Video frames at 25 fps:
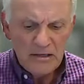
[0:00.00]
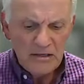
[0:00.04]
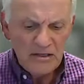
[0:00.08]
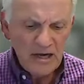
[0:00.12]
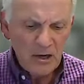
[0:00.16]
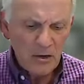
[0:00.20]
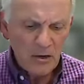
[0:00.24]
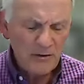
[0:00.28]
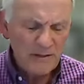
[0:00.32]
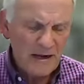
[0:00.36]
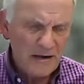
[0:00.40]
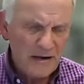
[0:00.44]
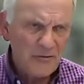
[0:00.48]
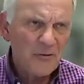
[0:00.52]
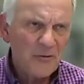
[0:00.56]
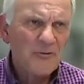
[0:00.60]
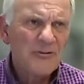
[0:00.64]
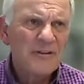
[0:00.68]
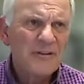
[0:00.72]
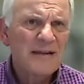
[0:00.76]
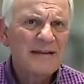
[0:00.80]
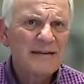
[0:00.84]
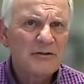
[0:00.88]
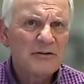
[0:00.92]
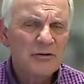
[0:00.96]
You know, another
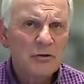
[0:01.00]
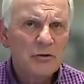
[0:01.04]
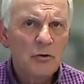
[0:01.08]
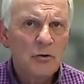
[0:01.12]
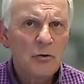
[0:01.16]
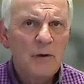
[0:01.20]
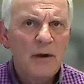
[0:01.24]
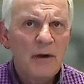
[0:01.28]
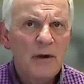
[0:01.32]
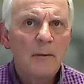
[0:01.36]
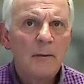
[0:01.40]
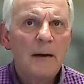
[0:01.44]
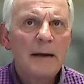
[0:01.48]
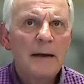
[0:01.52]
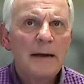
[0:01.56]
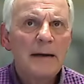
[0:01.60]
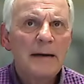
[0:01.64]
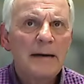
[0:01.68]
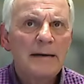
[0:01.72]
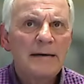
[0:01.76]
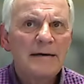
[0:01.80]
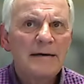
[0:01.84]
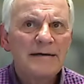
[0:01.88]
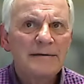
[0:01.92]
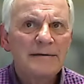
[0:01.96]
thing too,
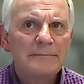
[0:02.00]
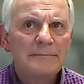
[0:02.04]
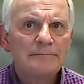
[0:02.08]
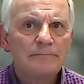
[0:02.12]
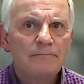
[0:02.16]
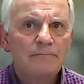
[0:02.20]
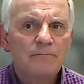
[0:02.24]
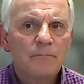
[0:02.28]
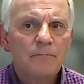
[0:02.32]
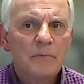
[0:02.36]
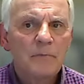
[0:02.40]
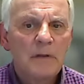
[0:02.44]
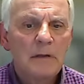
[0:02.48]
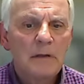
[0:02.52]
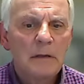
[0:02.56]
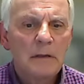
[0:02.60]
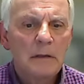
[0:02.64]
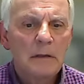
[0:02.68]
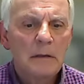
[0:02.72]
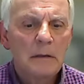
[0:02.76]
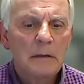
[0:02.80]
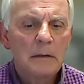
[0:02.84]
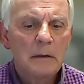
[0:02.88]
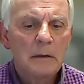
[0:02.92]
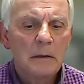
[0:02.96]
um,
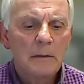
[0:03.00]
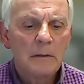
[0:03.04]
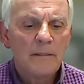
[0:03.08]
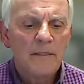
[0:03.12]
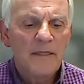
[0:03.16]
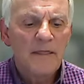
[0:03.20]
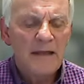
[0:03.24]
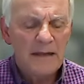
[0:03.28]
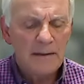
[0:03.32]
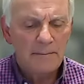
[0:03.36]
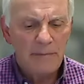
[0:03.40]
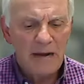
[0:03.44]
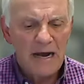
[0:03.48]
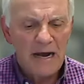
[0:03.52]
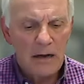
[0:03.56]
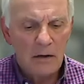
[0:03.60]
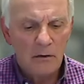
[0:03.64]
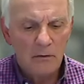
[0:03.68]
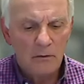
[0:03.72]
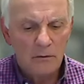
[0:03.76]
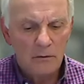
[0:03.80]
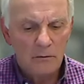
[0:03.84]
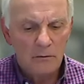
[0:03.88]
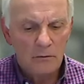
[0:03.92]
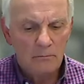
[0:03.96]
think
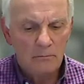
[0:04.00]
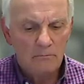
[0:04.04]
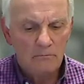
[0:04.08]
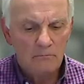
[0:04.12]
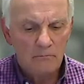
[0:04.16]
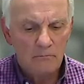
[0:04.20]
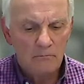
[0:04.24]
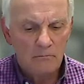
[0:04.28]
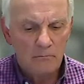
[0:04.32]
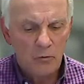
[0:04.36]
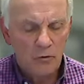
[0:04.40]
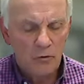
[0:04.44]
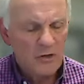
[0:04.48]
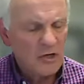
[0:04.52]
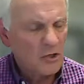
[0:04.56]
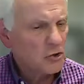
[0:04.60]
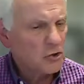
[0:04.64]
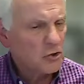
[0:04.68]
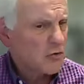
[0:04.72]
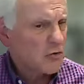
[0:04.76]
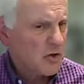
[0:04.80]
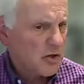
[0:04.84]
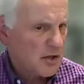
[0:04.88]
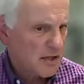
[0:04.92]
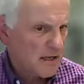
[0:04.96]
about, look at
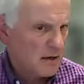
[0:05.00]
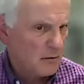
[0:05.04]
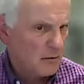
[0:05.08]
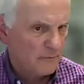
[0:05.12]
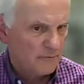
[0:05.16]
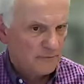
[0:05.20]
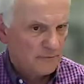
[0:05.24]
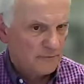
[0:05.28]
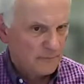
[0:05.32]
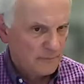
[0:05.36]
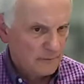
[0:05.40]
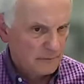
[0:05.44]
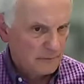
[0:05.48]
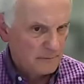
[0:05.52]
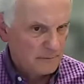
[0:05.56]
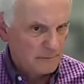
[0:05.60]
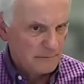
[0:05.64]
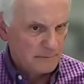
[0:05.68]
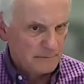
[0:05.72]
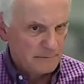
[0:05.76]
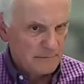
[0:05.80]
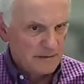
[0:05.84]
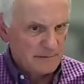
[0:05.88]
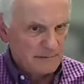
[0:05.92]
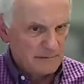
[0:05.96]
yourself
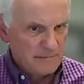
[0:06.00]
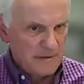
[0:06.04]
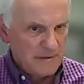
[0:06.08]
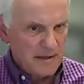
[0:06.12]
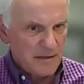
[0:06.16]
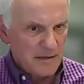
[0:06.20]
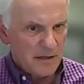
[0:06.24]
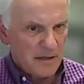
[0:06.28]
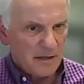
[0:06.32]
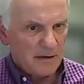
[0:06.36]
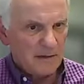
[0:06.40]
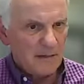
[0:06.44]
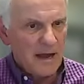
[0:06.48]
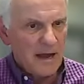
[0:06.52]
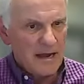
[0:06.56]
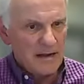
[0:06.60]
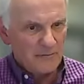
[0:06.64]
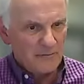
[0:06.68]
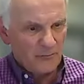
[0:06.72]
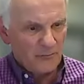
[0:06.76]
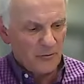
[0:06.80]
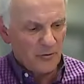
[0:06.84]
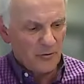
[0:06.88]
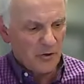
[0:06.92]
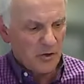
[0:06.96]
as a
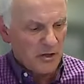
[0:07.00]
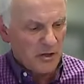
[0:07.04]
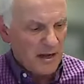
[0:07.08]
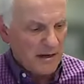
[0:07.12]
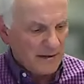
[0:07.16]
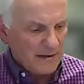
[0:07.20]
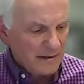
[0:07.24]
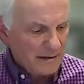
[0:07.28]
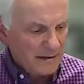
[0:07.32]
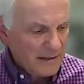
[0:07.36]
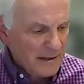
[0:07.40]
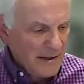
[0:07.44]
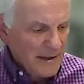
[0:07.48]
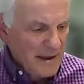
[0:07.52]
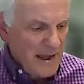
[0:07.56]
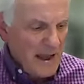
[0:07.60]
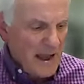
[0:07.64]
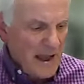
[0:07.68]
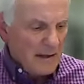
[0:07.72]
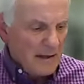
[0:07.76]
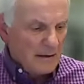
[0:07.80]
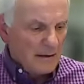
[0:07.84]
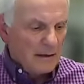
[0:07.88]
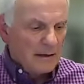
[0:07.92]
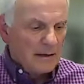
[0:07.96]
client for a second
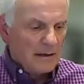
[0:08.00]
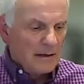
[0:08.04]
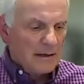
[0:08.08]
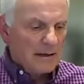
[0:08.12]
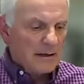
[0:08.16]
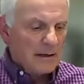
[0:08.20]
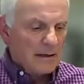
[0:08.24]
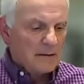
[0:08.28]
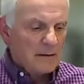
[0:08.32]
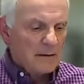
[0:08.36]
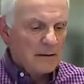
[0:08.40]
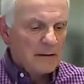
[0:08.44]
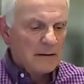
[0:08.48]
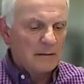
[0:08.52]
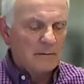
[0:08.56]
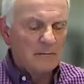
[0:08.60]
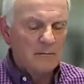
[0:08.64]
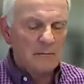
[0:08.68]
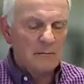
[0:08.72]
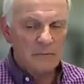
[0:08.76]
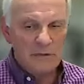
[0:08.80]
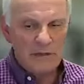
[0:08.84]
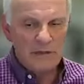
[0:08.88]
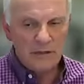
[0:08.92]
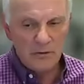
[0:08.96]
uh,
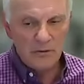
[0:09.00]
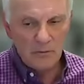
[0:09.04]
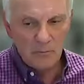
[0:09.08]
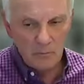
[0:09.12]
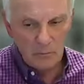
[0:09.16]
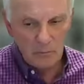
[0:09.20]
you know,